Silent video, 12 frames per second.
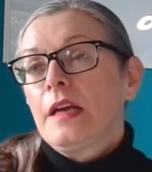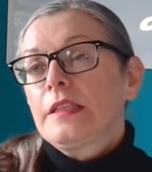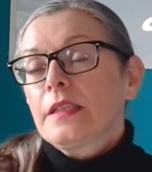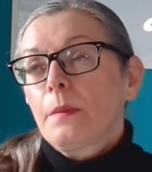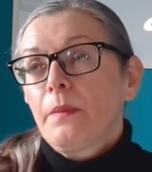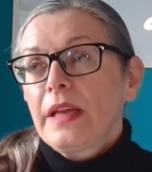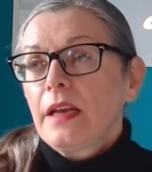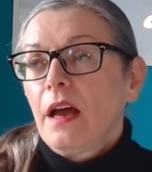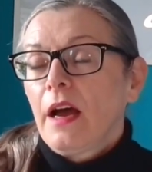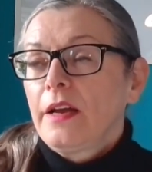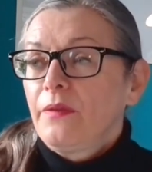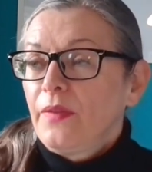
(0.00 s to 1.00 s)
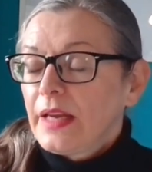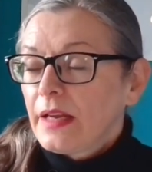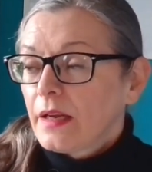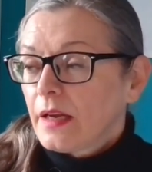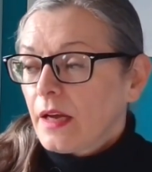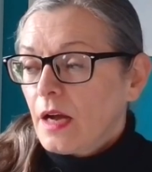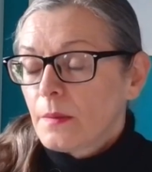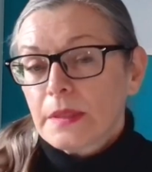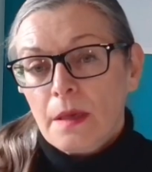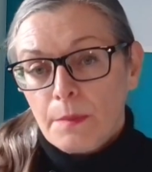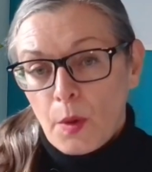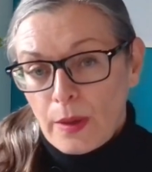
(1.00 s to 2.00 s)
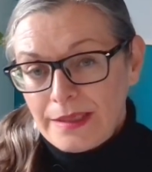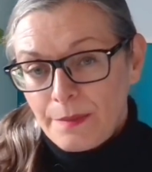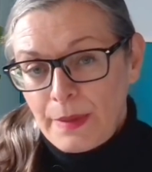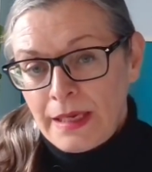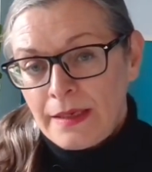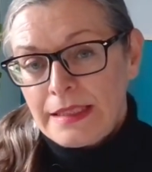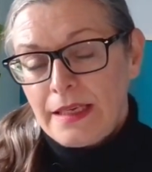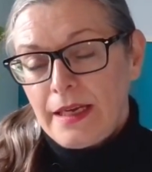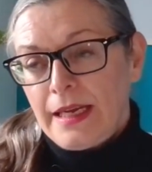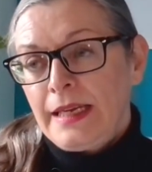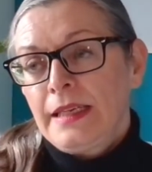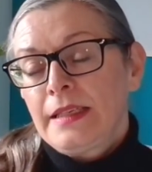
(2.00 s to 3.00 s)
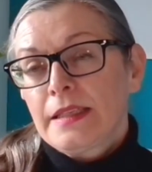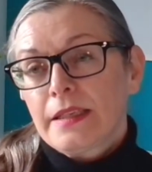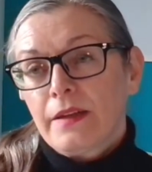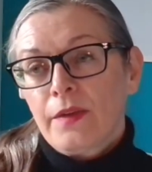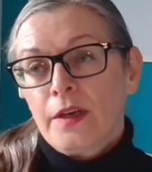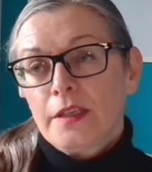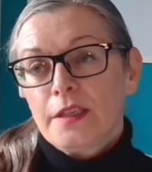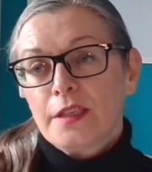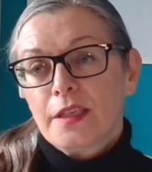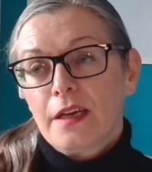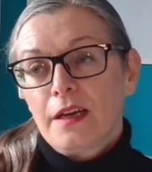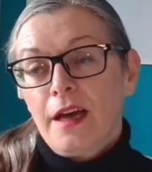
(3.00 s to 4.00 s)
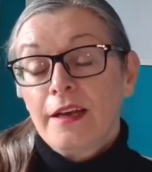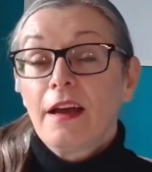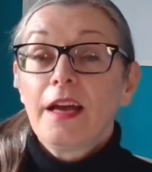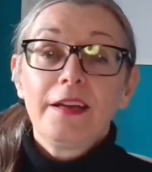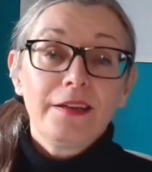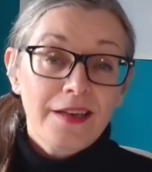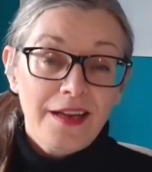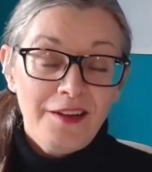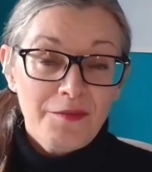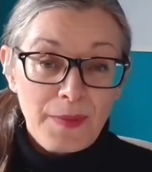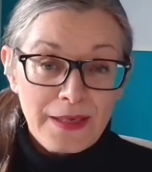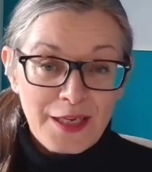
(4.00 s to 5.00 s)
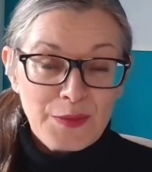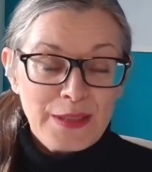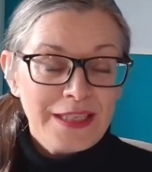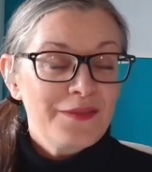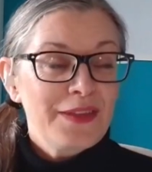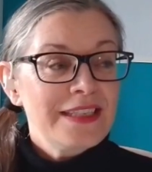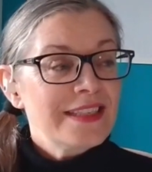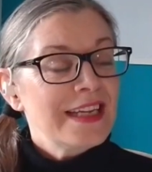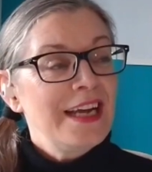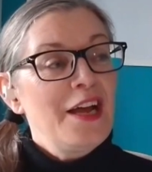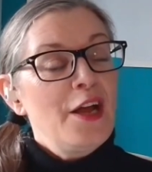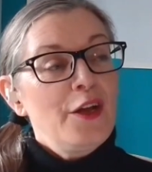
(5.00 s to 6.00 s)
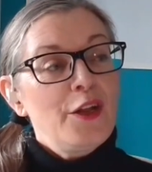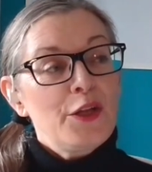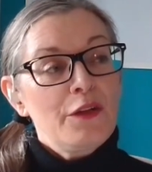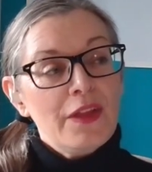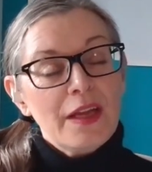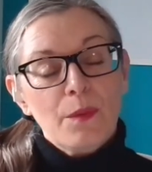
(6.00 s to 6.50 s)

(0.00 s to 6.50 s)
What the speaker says: Something that I think comes up quite a bit is that, and I have been guilty of this, that you